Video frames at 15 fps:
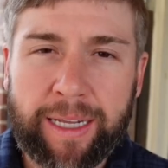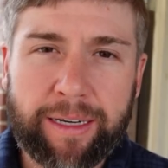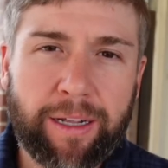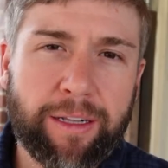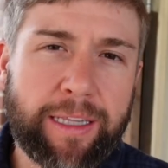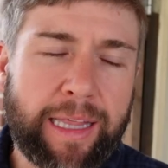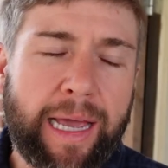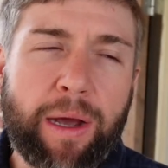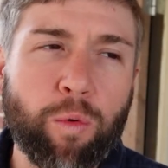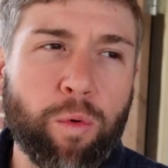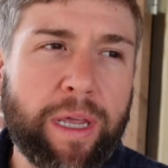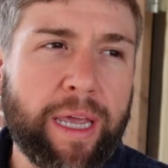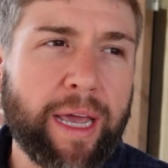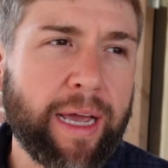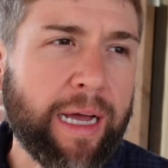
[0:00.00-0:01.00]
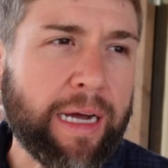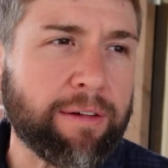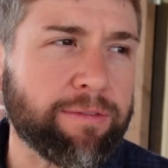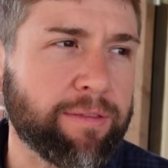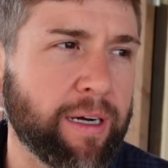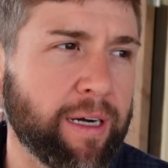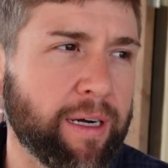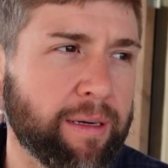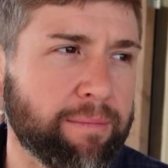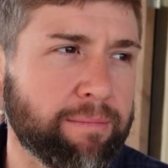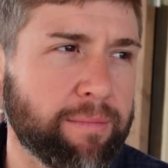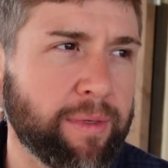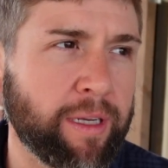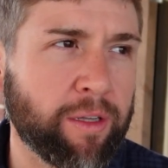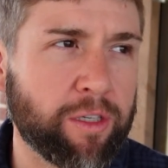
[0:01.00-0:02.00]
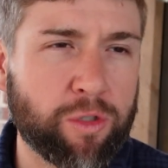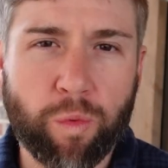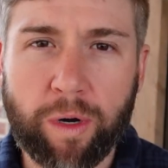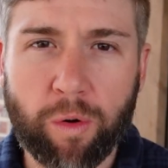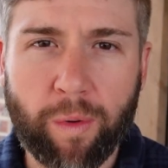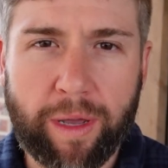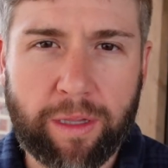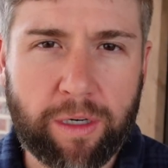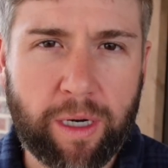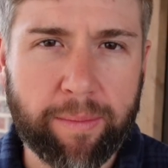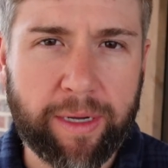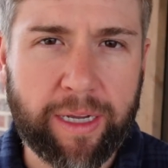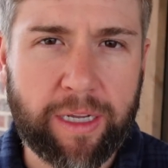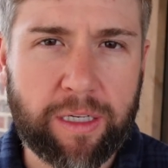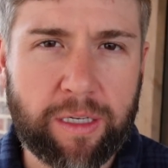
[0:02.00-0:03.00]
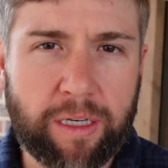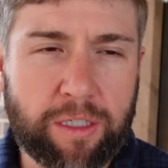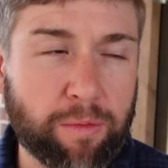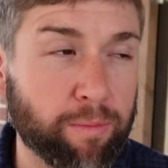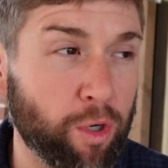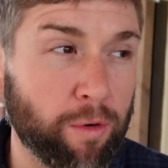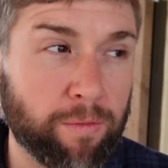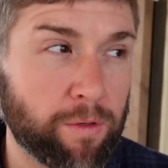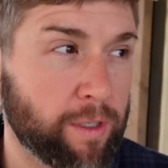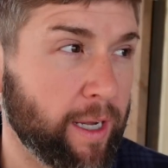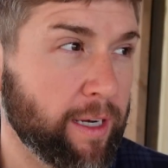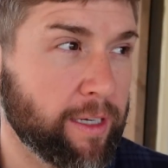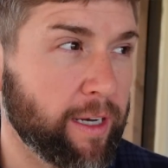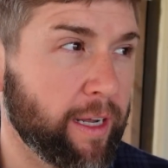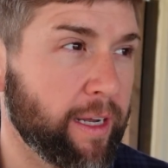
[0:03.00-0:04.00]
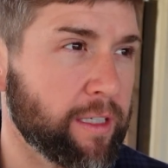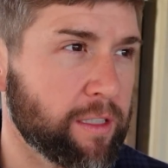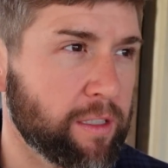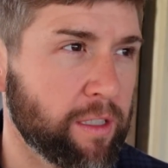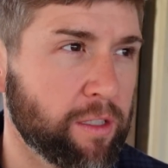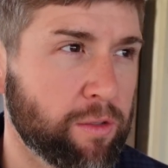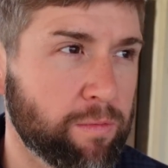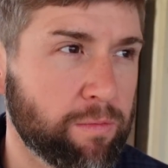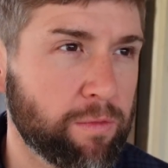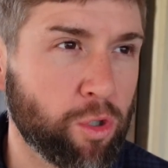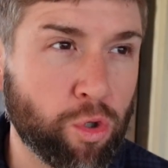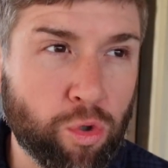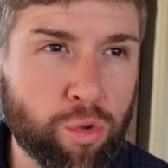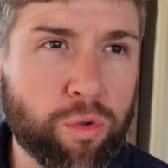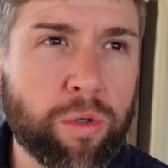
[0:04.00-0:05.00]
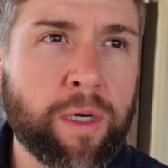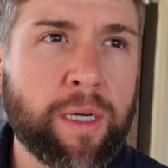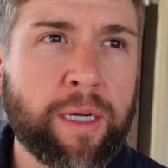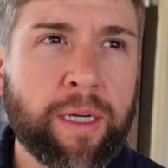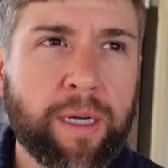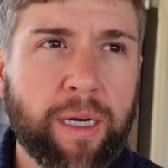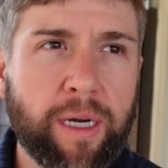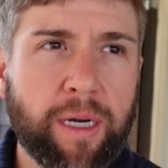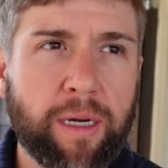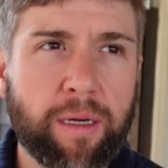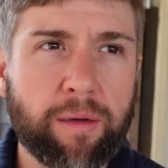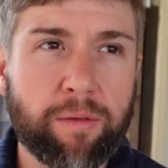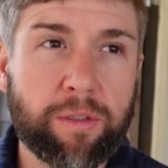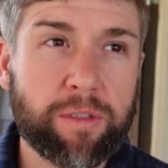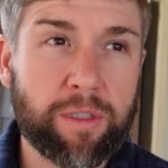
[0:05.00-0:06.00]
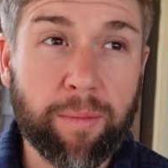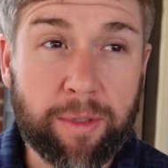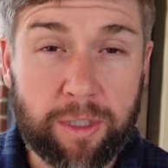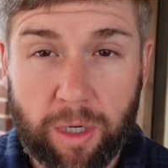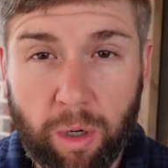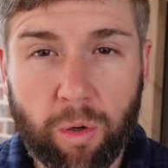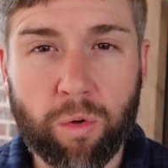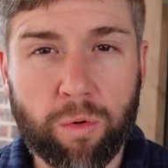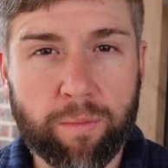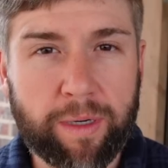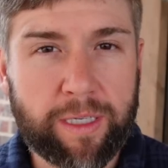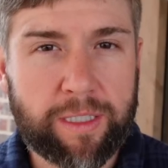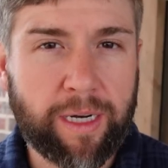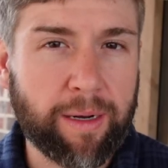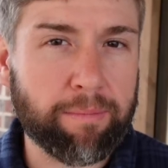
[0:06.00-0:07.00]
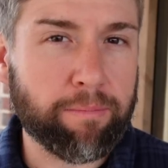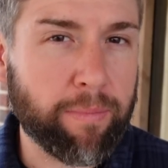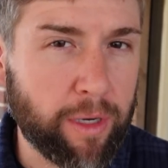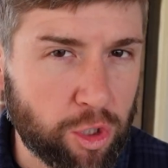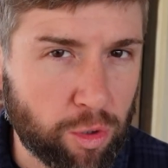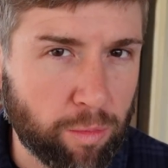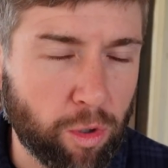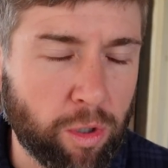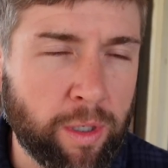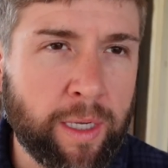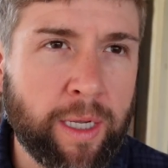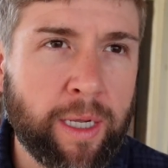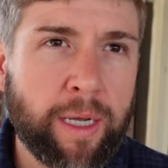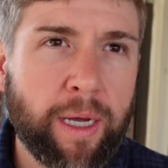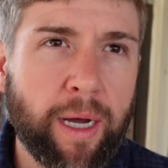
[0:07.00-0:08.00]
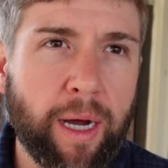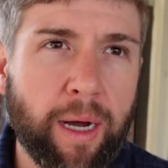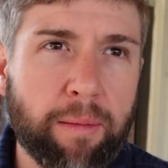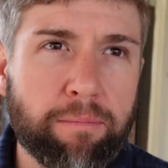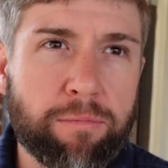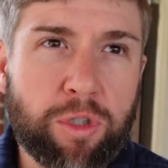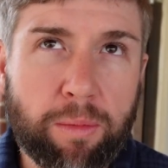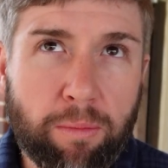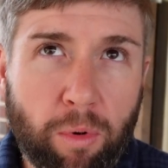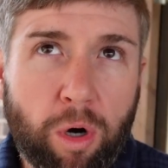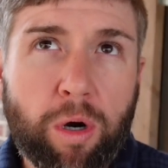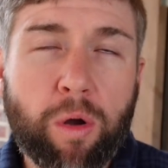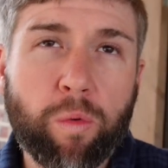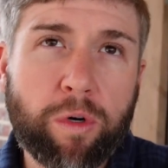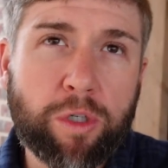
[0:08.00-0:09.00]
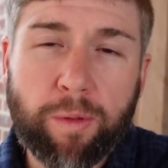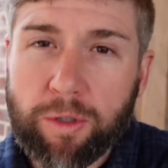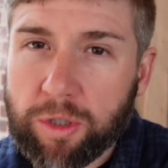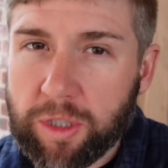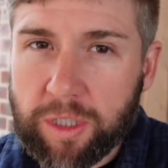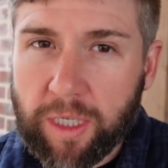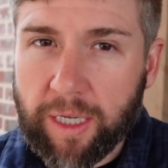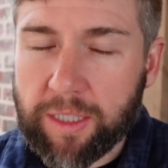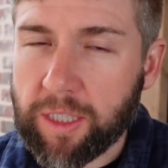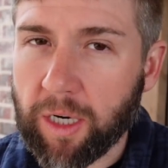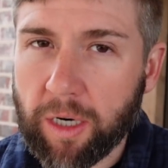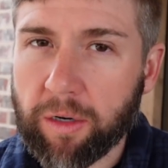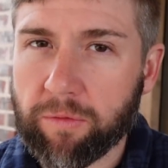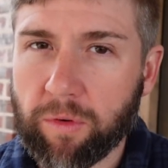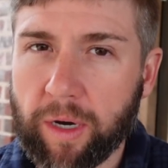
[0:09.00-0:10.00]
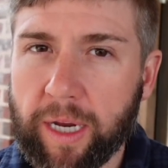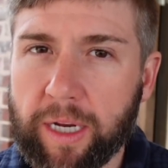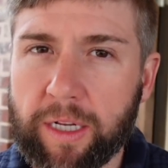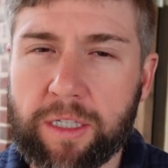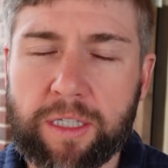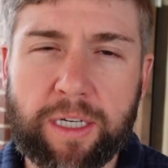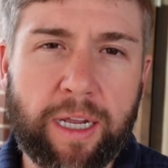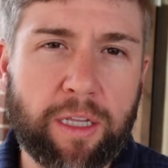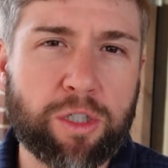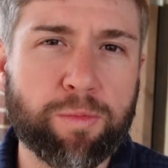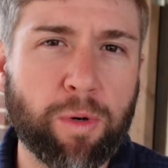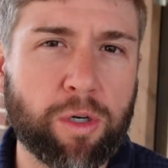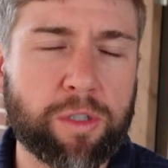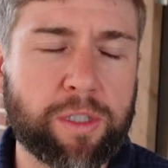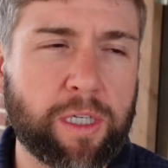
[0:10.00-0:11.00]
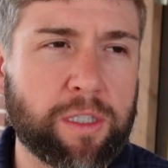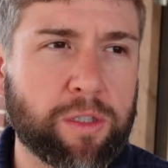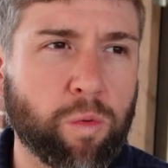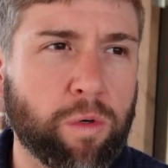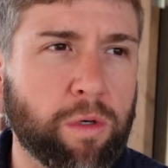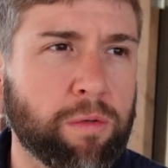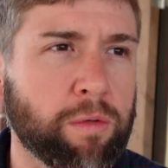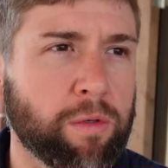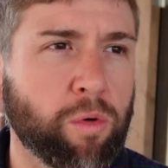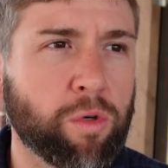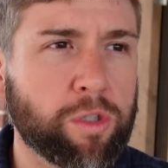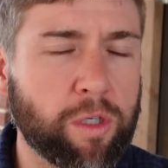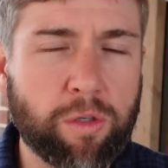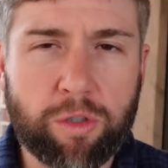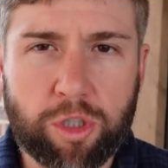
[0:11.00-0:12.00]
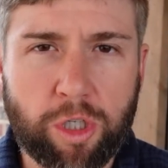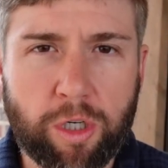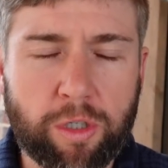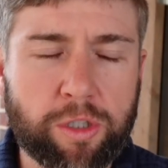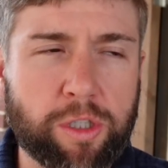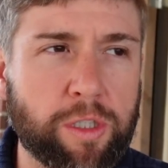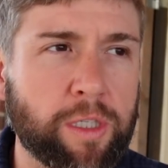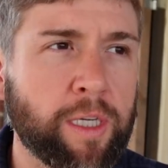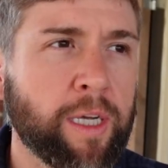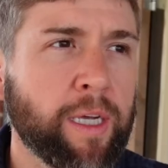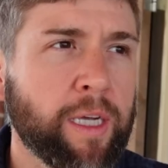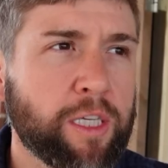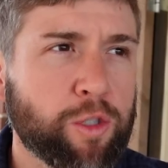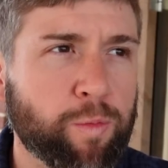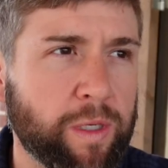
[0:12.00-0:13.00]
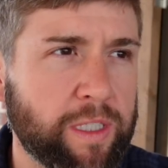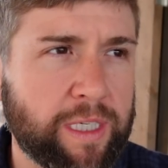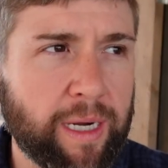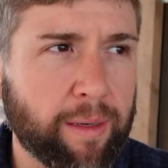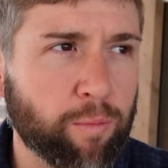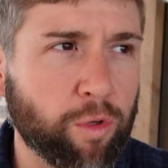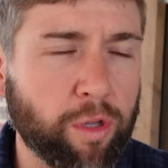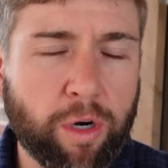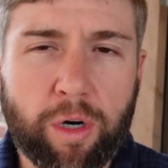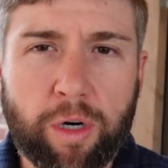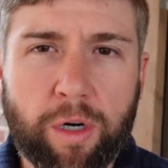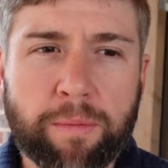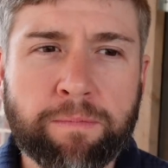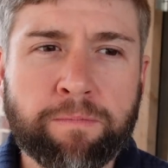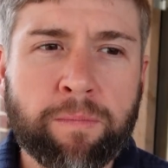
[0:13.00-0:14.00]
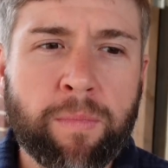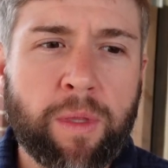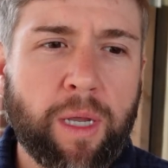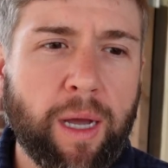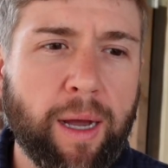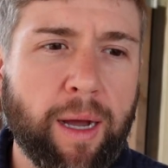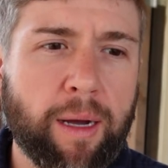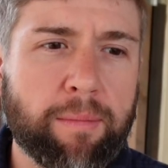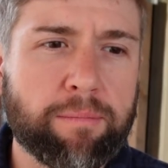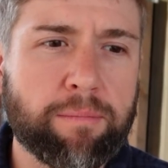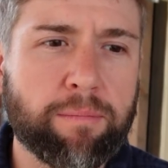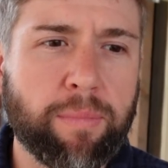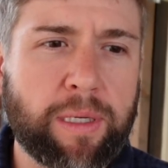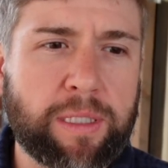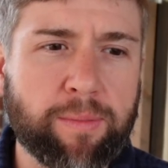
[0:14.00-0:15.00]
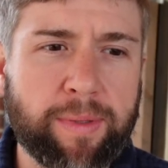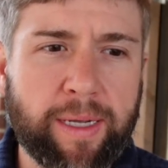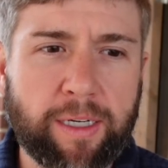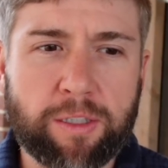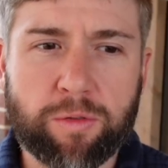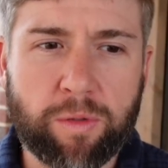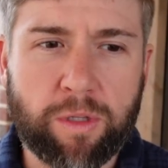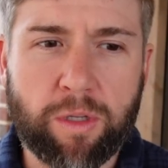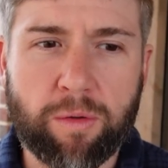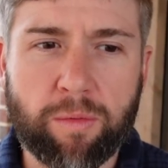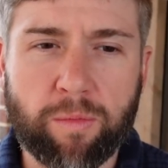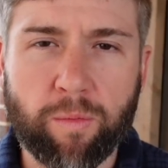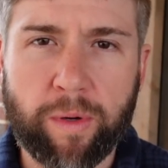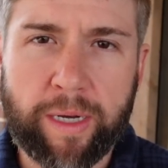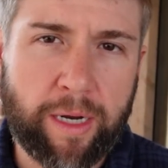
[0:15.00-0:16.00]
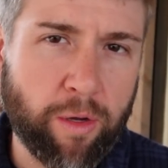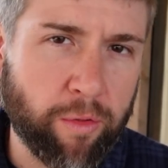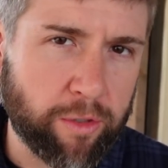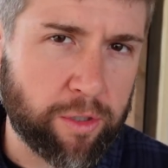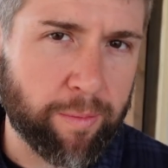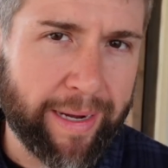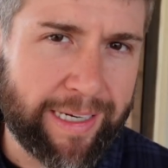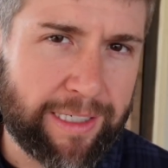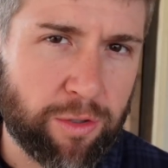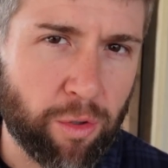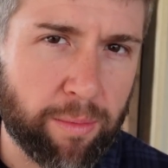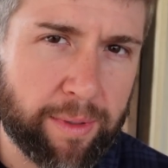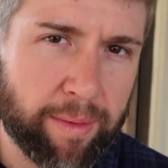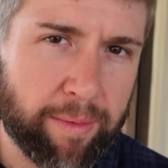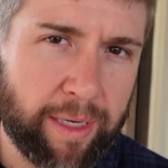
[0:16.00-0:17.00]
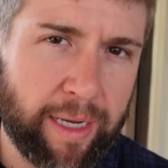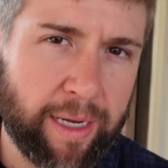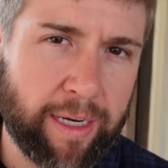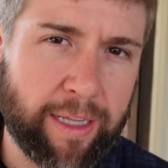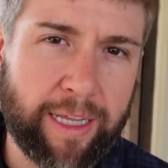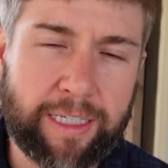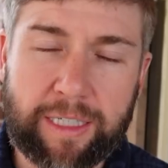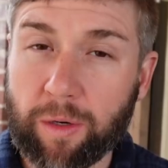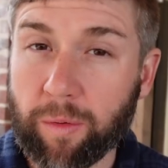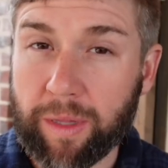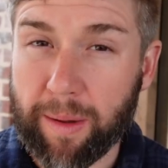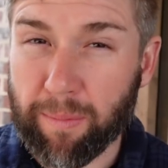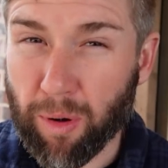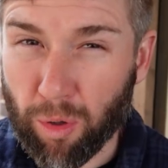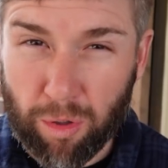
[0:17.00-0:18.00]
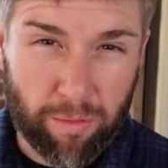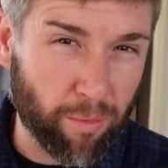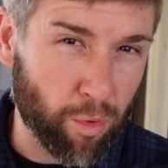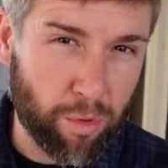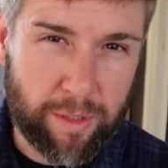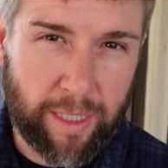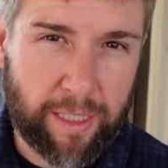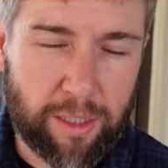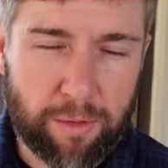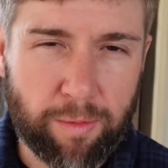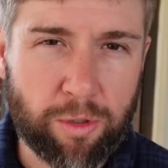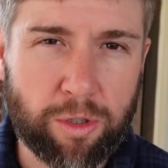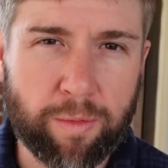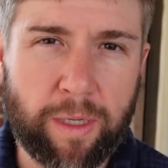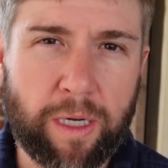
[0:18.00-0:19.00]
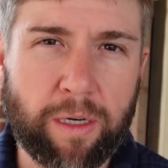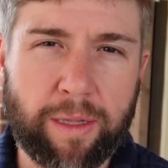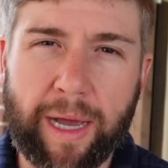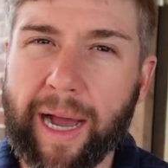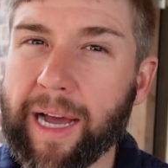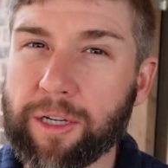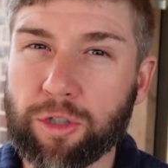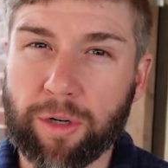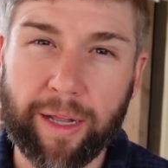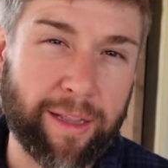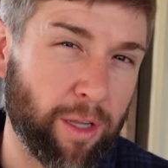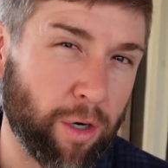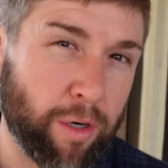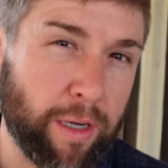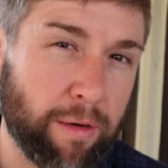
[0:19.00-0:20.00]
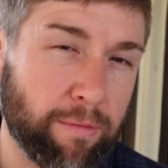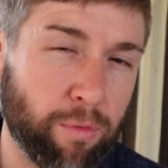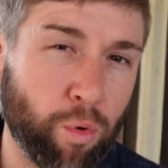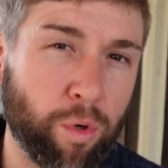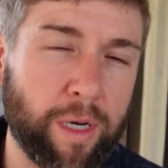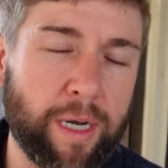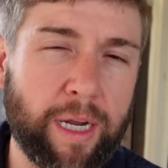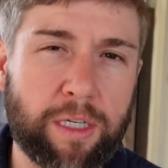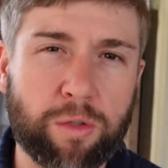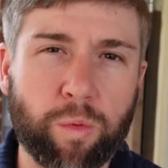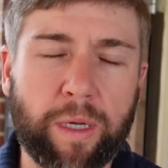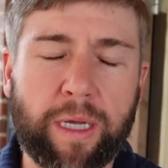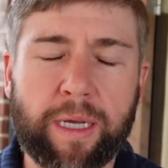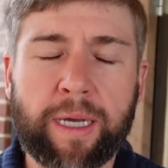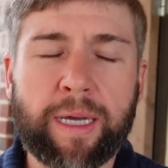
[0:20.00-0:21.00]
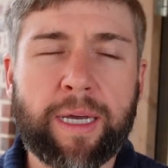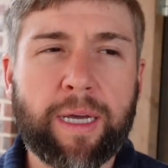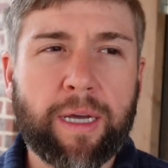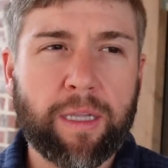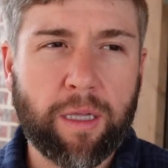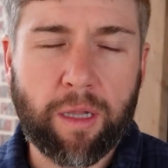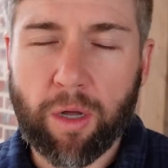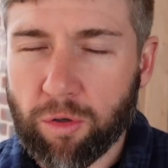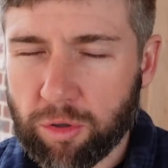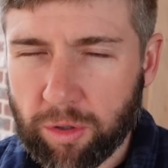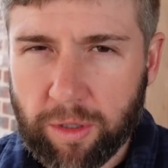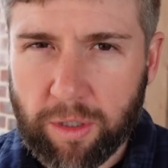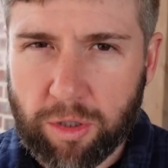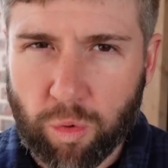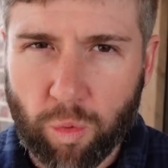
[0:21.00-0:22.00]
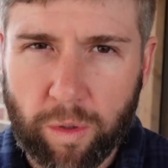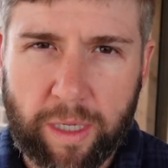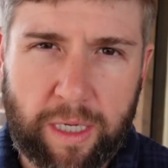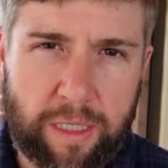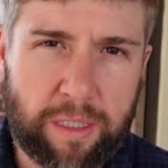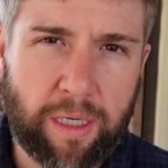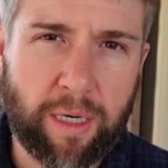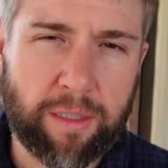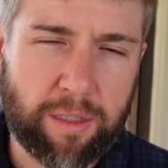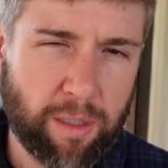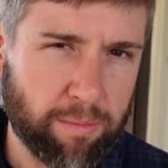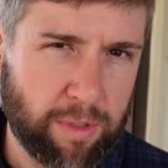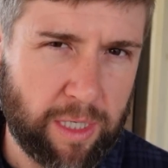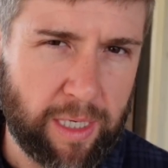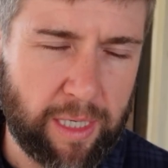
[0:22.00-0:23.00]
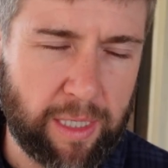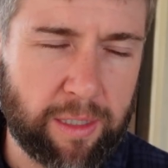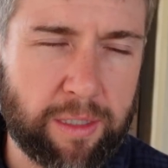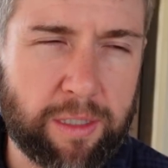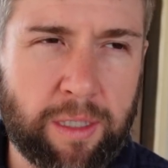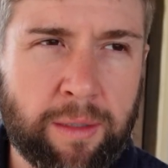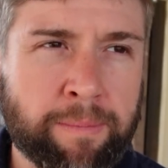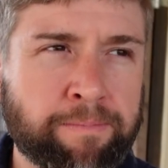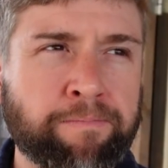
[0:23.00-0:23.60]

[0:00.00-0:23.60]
Not only that, we have you know, this winter weather coming in. It's a beautiful day today. It's cool. I mean, it's cold, but it's not miserable. Tomorrow we're supposed to see a ton of rain. It's Selah's birthday, so we're going to, of course, go to church and spend time with her. But to be honest with you, we know there's a bad storm coming in, and that's kind of when that polar vortex is supposed to be here. The highs are like 30 and 40 next week. The lows are in the 20s, some teens.